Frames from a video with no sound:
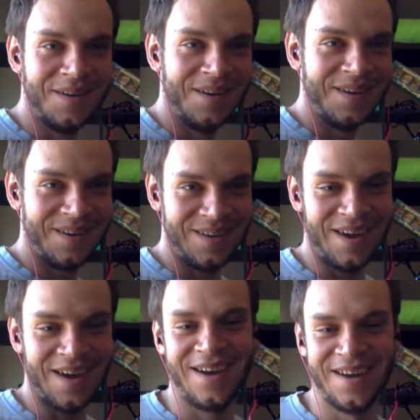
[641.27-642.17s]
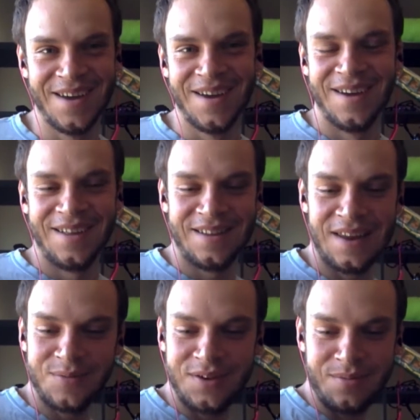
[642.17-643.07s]
yeah, the
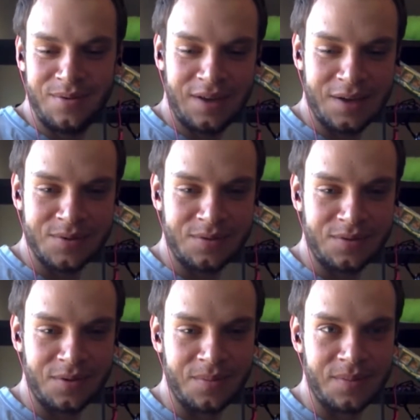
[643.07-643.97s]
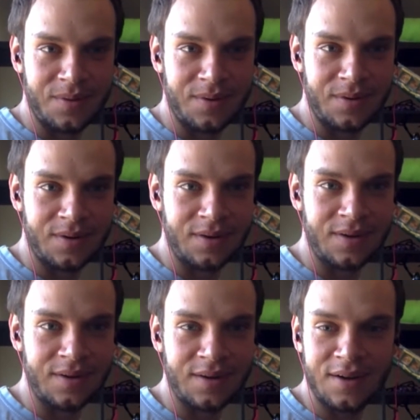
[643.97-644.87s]
name Jibri comes from
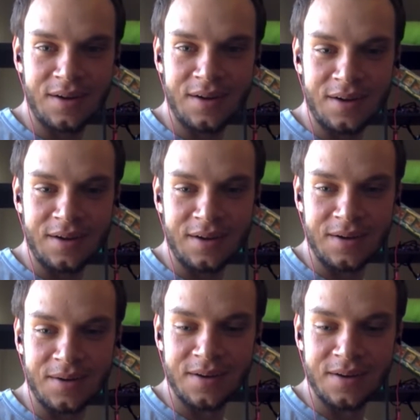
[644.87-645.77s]
a